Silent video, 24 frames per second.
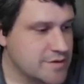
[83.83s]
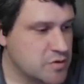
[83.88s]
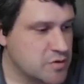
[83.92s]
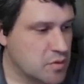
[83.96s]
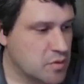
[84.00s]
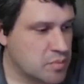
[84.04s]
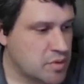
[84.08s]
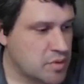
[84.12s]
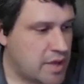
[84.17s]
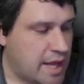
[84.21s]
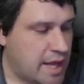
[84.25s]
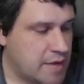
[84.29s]
You
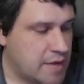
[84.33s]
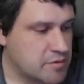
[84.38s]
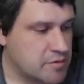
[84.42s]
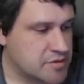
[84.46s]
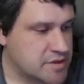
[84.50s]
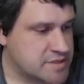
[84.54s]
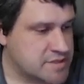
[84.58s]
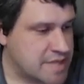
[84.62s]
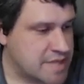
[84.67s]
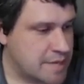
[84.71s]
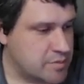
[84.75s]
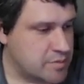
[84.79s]
reply
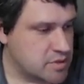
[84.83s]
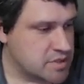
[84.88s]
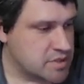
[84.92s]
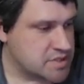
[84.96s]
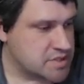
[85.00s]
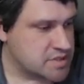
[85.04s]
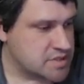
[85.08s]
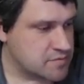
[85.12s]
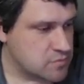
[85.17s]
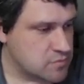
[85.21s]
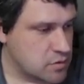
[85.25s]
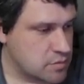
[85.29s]
with a table
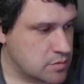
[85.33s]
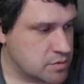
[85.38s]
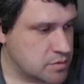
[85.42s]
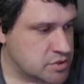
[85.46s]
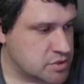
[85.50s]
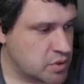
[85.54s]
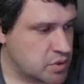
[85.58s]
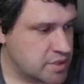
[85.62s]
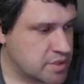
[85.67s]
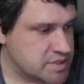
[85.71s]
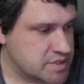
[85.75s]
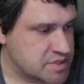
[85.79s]
list of rollable
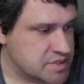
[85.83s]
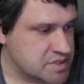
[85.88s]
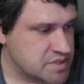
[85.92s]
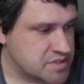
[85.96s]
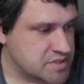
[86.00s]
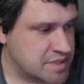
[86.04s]
choices.